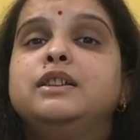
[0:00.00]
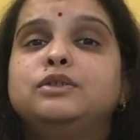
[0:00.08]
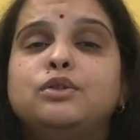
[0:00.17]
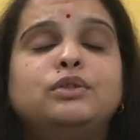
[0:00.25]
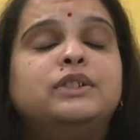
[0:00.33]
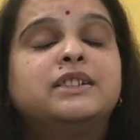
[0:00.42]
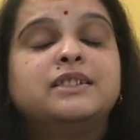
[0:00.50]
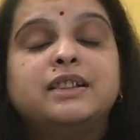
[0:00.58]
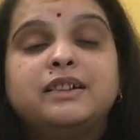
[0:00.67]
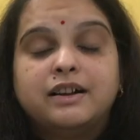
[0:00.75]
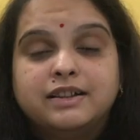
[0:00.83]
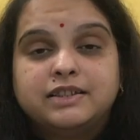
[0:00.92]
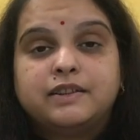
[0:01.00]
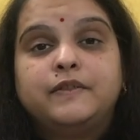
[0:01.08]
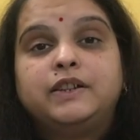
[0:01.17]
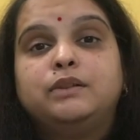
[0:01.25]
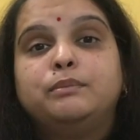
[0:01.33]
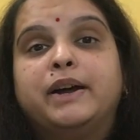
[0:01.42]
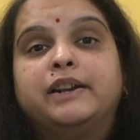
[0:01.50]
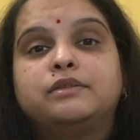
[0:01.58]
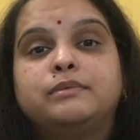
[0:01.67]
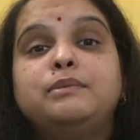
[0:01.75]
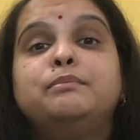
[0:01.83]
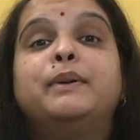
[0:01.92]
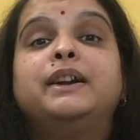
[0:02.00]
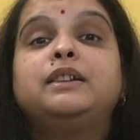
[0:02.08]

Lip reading: So this conservative management.